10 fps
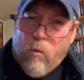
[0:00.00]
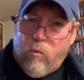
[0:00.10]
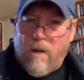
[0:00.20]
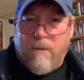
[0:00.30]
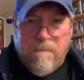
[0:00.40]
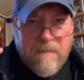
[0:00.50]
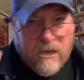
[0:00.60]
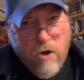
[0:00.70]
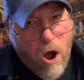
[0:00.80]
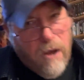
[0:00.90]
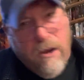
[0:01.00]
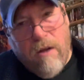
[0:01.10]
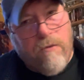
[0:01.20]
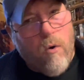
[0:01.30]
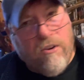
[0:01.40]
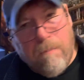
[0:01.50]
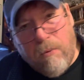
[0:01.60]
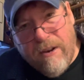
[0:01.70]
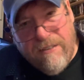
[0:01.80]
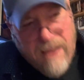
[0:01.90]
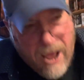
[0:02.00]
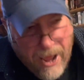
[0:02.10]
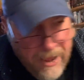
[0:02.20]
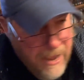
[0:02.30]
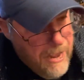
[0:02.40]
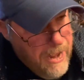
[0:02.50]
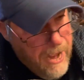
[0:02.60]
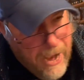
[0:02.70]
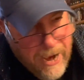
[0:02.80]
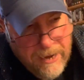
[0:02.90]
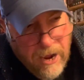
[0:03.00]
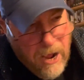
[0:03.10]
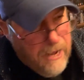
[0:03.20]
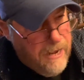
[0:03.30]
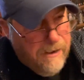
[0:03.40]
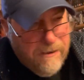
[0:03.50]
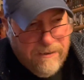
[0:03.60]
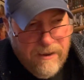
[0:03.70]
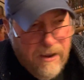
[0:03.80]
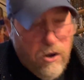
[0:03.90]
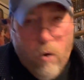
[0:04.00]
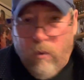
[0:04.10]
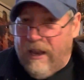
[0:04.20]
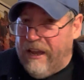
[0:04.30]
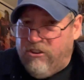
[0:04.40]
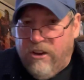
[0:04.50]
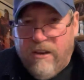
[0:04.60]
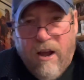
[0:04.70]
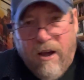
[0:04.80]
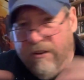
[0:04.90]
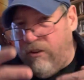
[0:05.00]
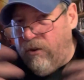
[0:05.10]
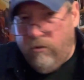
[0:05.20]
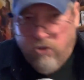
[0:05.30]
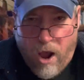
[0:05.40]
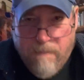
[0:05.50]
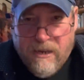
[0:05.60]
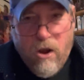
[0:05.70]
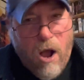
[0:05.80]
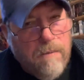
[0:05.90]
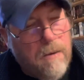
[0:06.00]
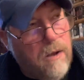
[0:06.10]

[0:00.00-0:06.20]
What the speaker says: Robert McNaughton, of course, brings that, and his, no relation to John McNaughton,